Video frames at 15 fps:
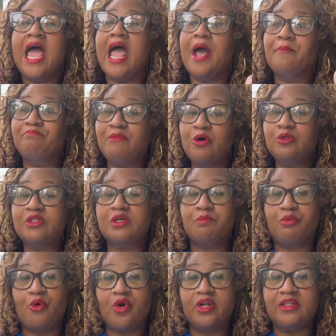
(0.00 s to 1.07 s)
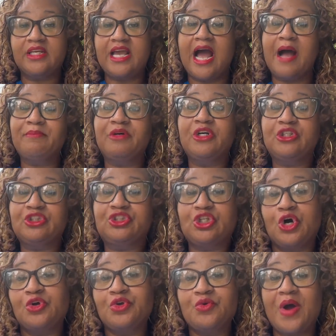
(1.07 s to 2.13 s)
and most importantly, I'm going to
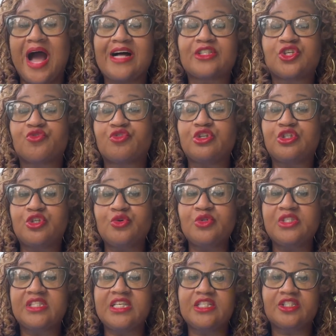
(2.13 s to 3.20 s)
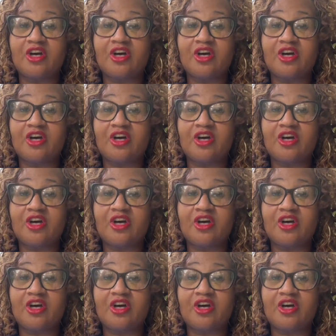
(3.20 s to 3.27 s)
show you how to reduce these